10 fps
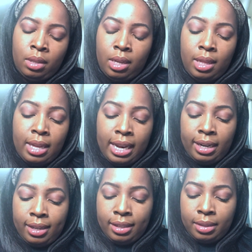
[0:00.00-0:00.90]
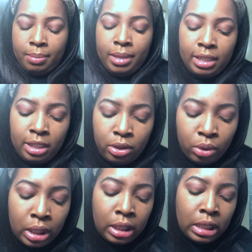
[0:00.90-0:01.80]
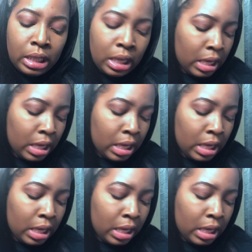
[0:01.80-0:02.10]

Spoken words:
And that is Mrs. Norris.